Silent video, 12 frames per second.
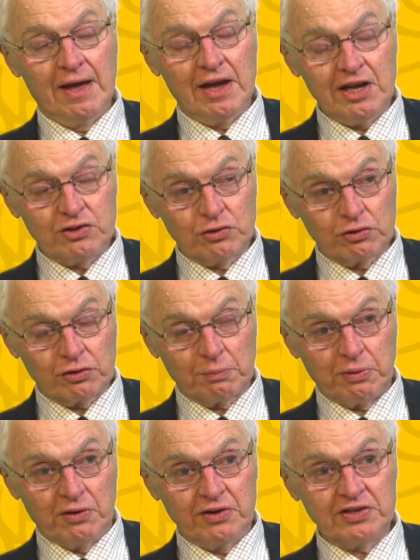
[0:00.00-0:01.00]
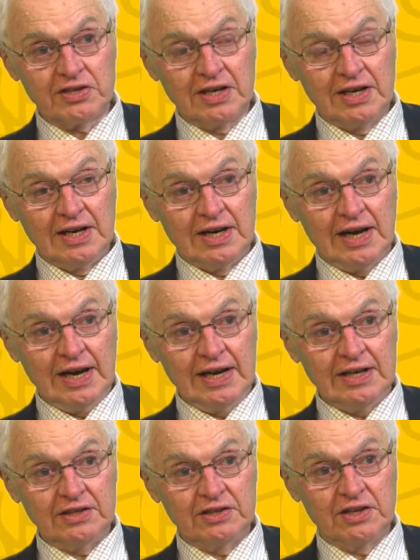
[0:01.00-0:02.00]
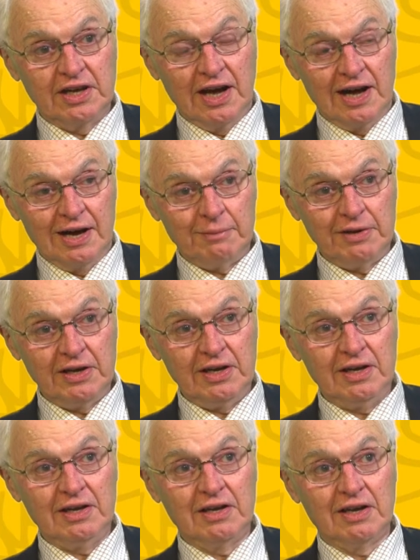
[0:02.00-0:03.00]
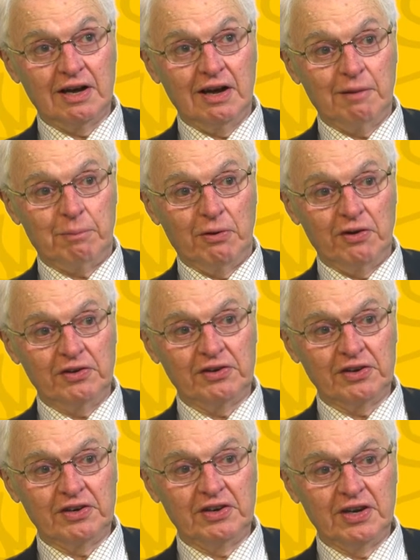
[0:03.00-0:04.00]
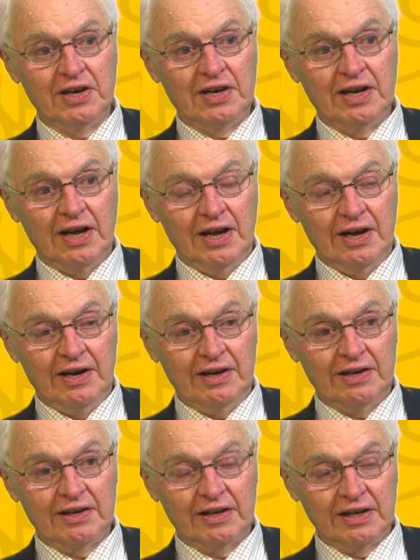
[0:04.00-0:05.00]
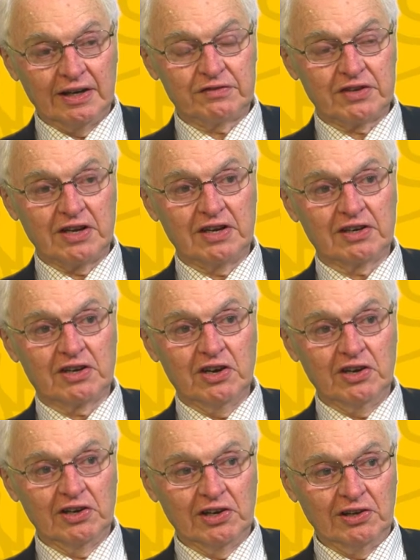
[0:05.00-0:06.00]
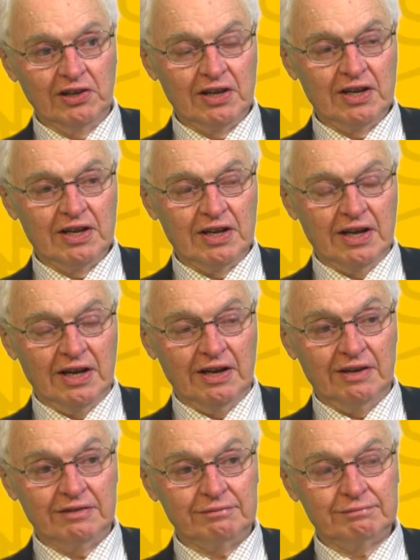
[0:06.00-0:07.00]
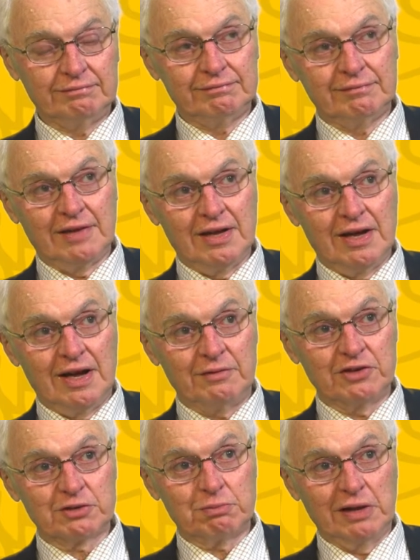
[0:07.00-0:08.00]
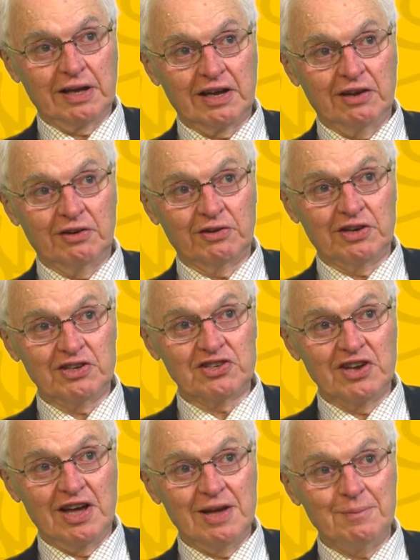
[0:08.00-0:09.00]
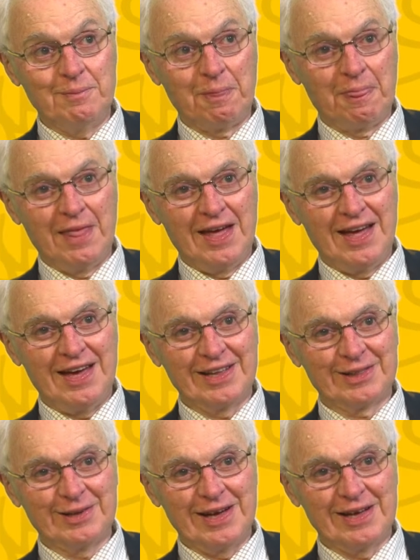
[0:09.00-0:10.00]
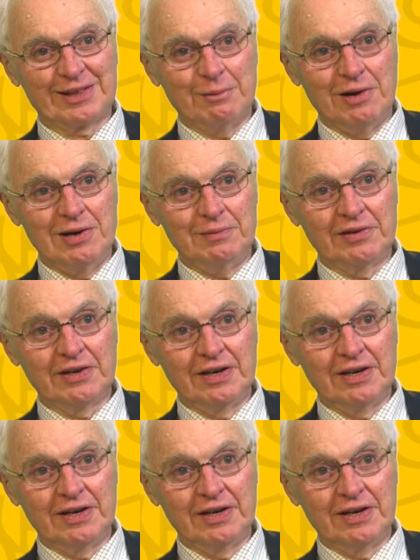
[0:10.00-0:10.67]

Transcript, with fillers: He took the point, and the Army appointed a Lieutenant Colonel, I'm just blanking on his name at the moment.